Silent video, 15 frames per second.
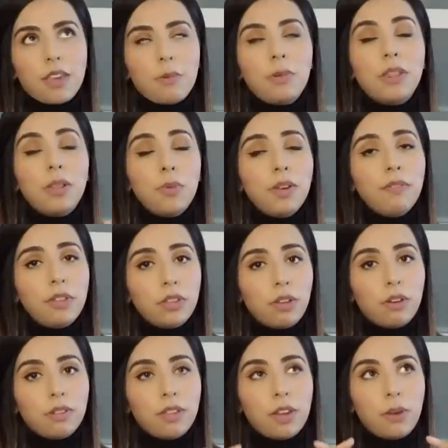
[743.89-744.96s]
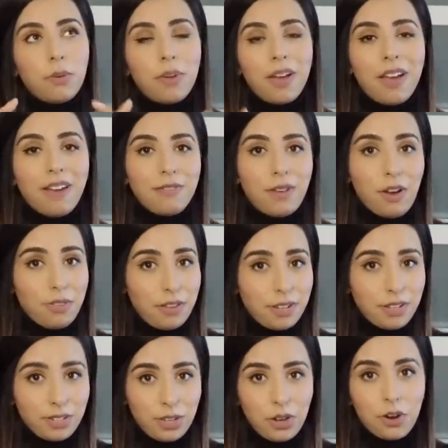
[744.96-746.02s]
with Louis Vuitton, they don't have
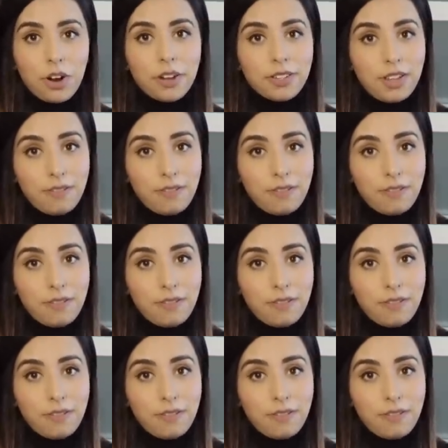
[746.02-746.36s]
authenticity cards.